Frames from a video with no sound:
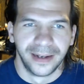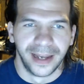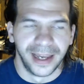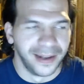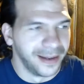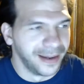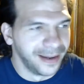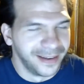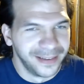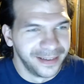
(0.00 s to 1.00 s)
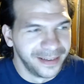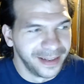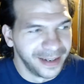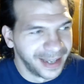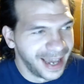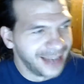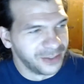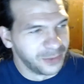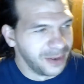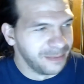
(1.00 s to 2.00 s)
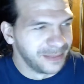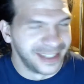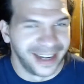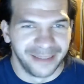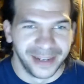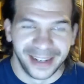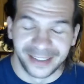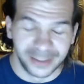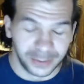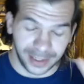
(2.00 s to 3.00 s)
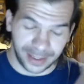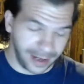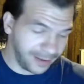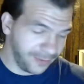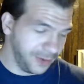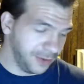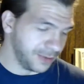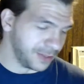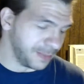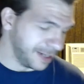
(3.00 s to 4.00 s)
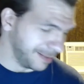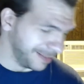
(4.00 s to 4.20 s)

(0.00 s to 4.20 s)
and then the cat just went beside me, and it kind of confused me.